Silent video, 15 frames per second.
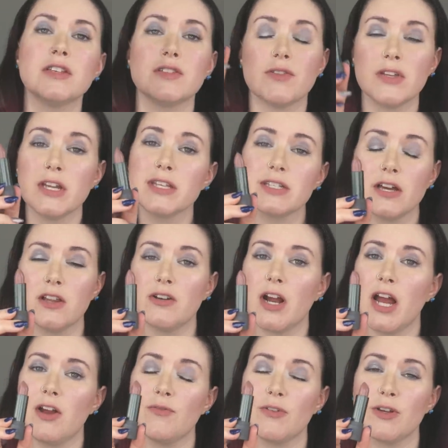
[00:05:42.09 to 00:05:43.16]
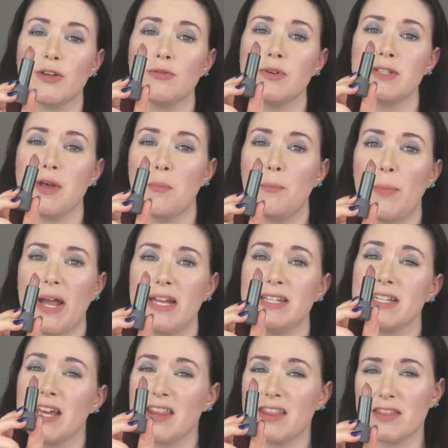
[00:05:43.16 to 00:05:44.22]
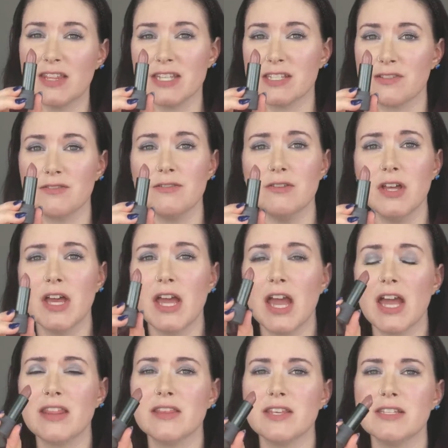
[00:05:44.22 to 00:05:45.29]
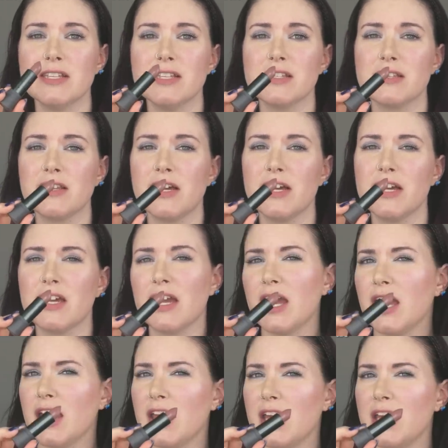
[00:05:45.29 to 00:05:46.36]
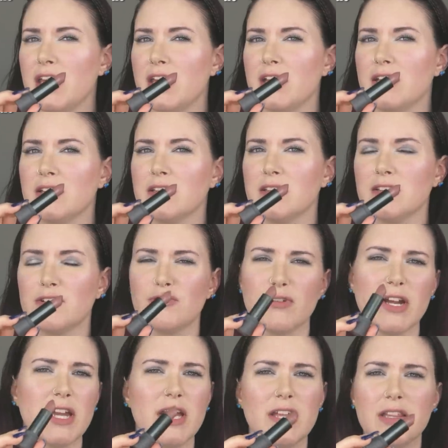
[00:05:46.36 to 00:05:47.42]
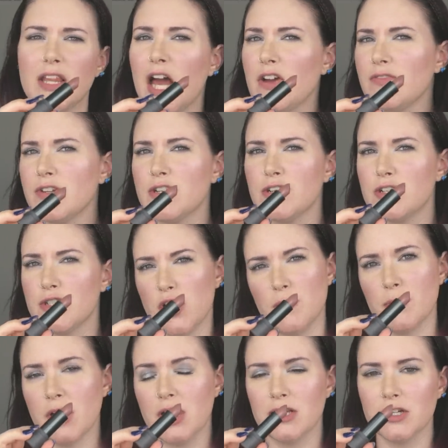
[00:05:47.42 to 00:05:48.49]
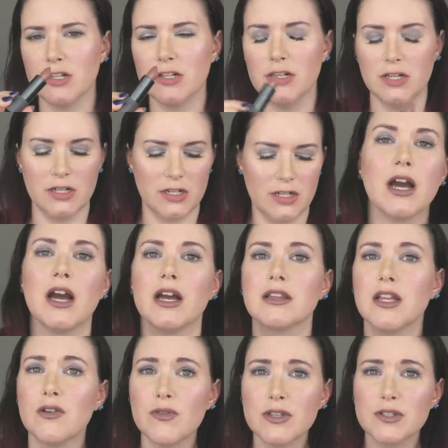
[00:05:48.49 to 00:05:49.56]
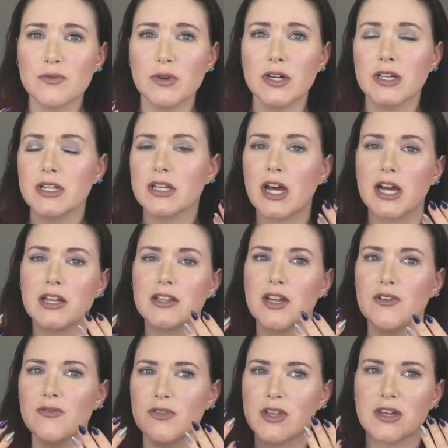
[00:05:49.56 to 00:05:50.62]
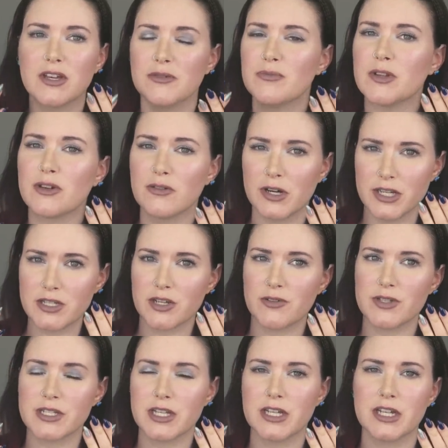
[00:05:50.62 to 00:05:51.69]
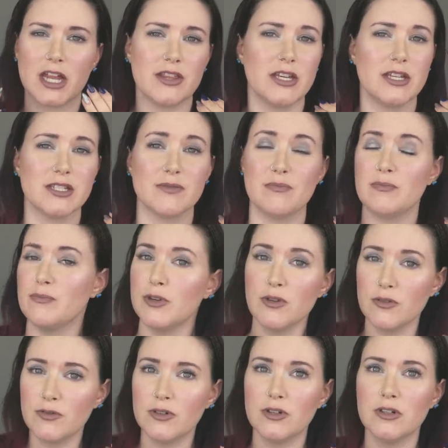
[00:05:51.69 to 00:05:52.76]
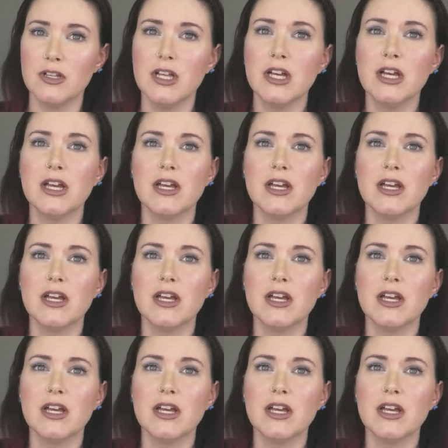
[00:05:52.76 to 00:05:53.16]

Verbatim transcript: So the next color I have for you is Bite Thistle, and this is like a gray lavender taupe color. I love this one. I love the, the gray tones in it. I think it's beautiful.